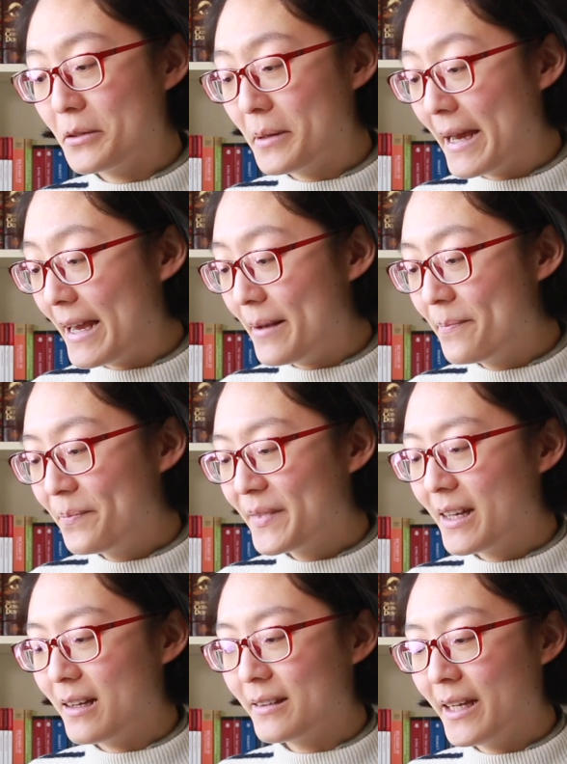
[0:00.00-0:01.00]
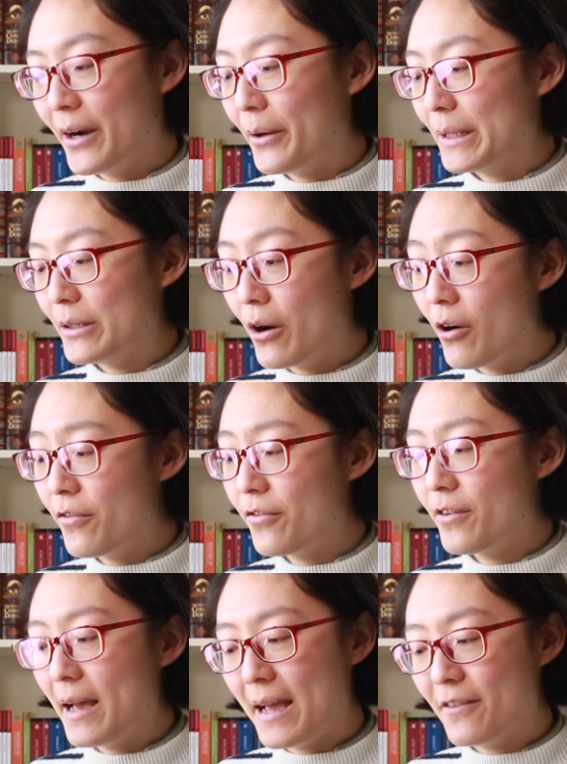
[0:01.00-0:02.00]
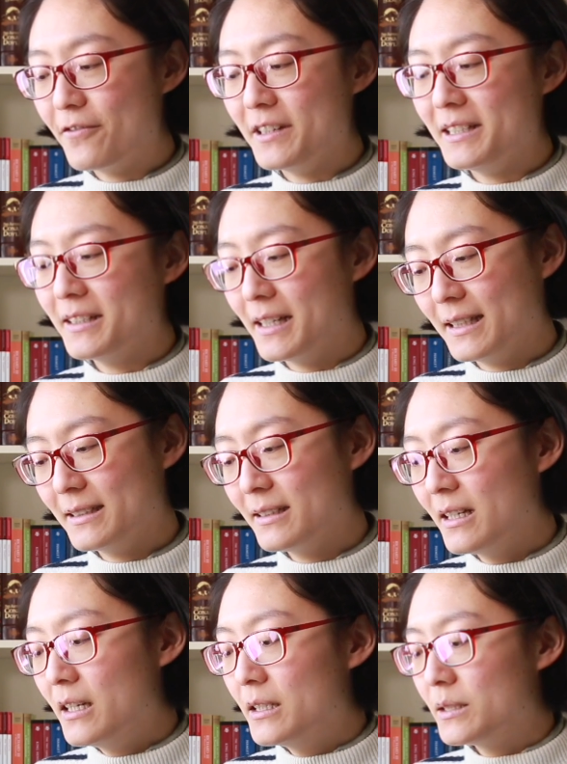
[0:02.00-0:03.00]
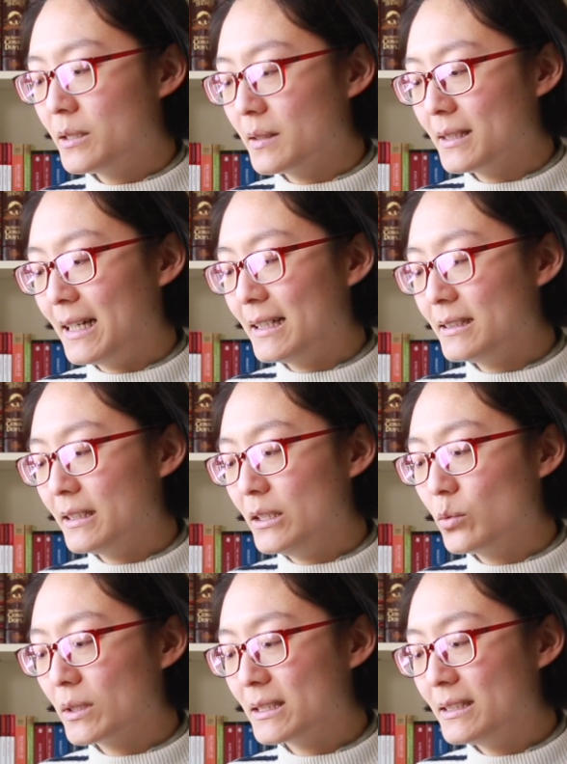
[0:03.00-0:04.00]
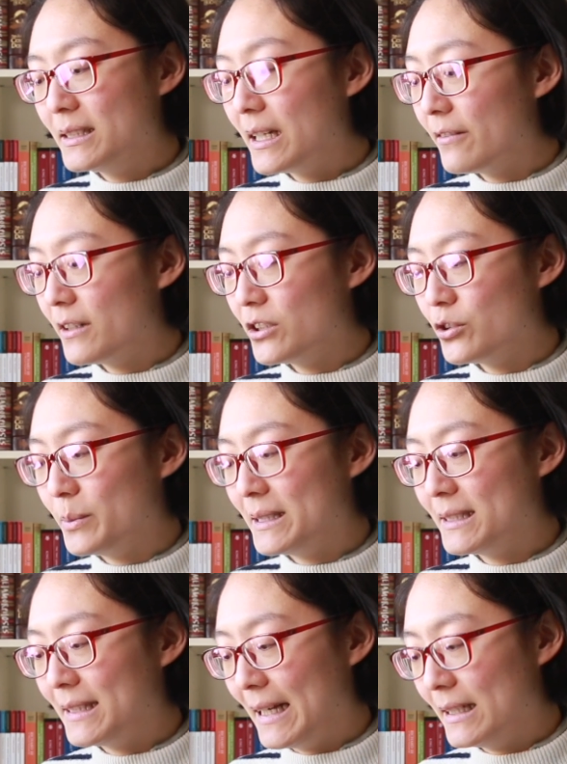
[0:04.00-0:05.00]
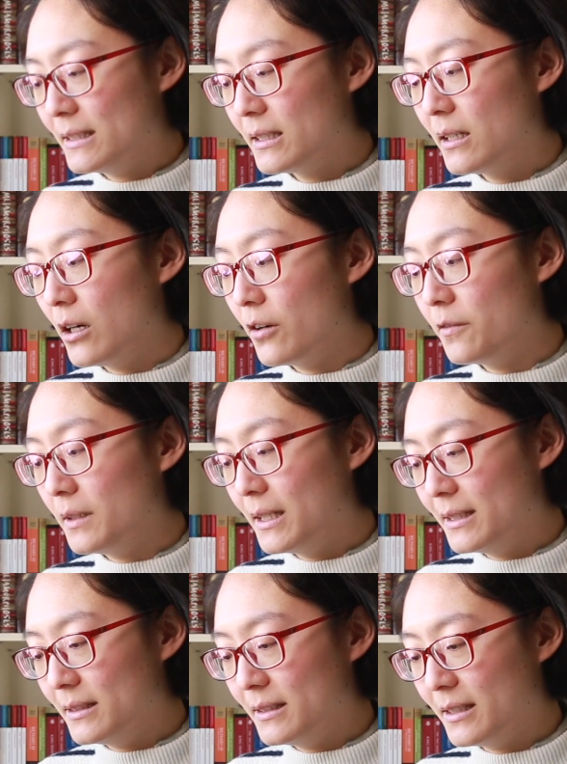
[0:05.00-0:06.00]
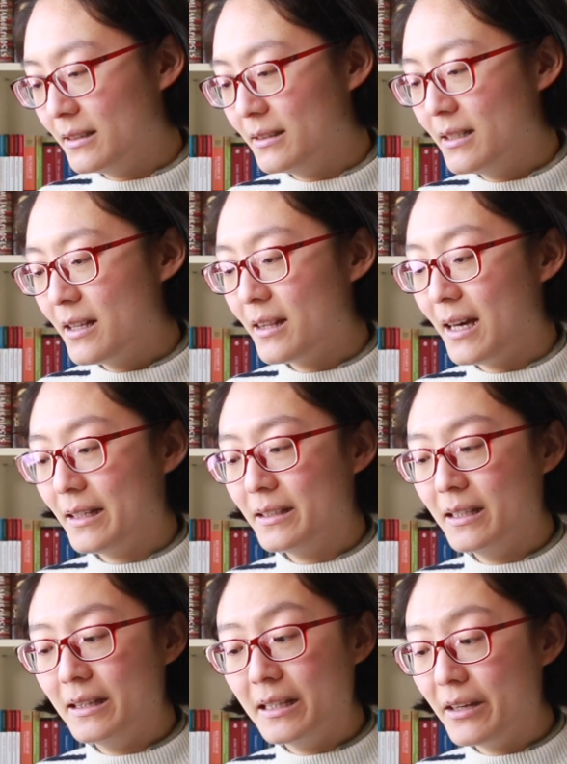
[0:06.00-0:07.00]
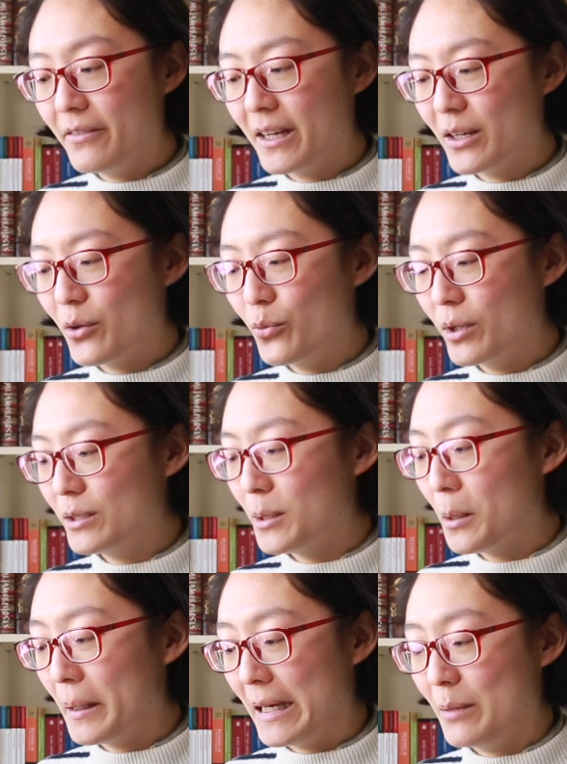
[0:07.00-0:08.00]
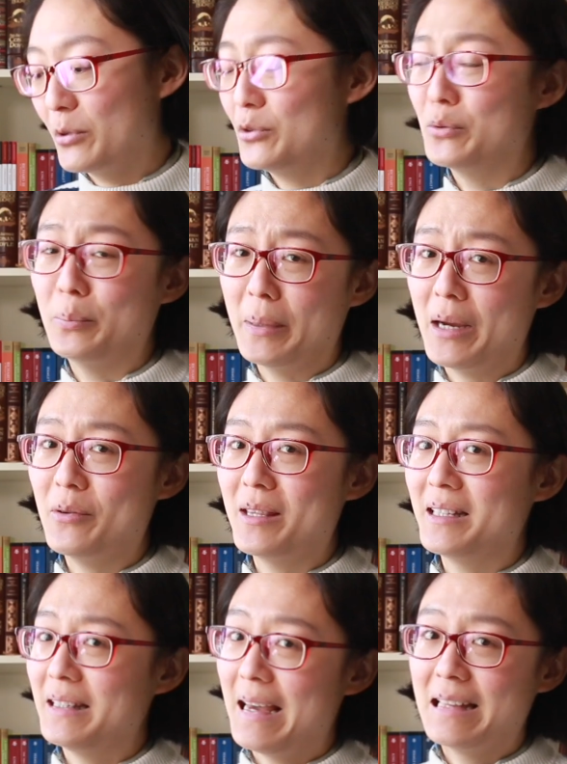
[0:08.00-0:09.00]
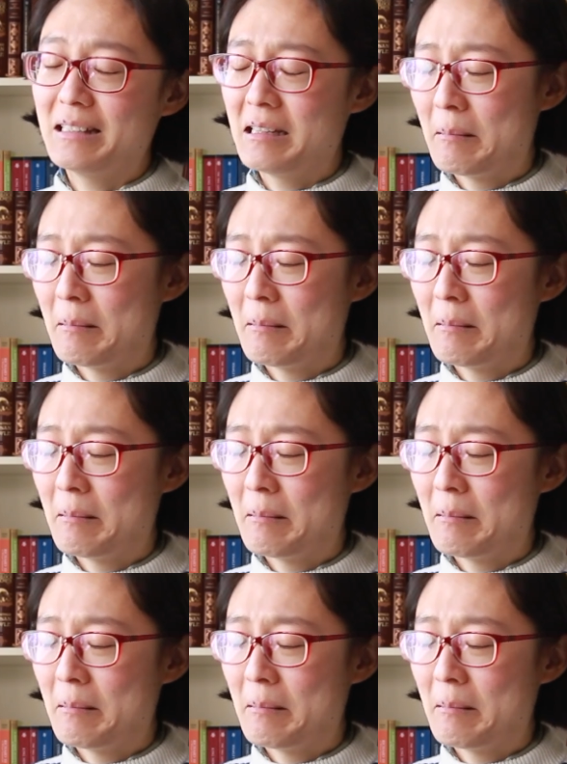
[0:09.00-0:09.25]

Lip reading: away and carried off every night, so that it was never to be said of London that the living were not able to bury the dead.